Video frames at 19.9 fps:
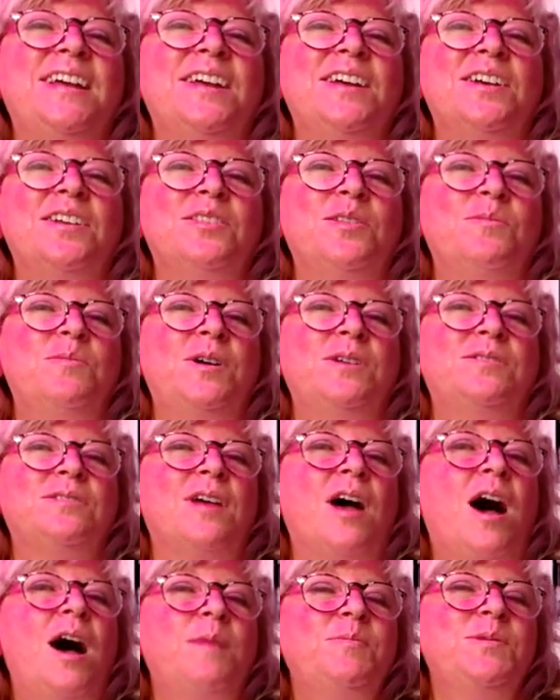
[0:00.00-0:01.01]
the most
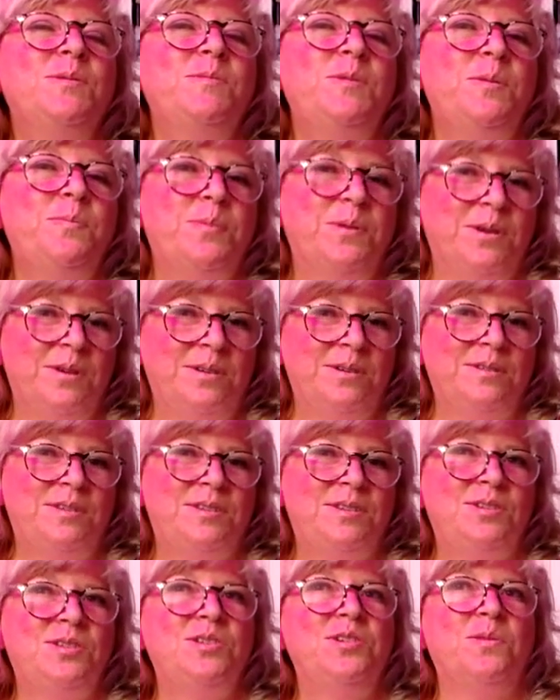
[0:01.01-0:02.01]
optimal
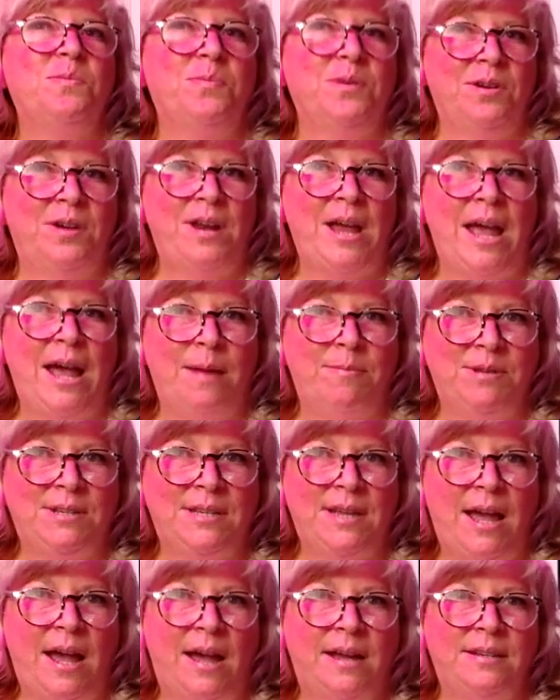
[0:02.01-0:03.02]
birds to your bird
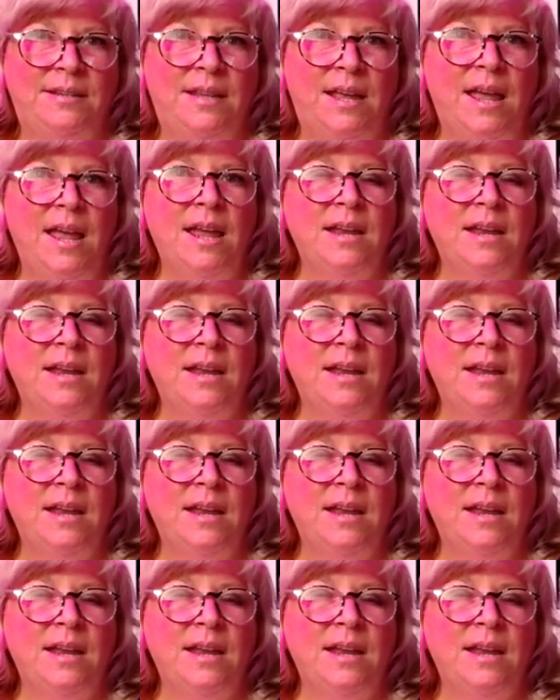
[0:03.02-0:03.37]
habitat.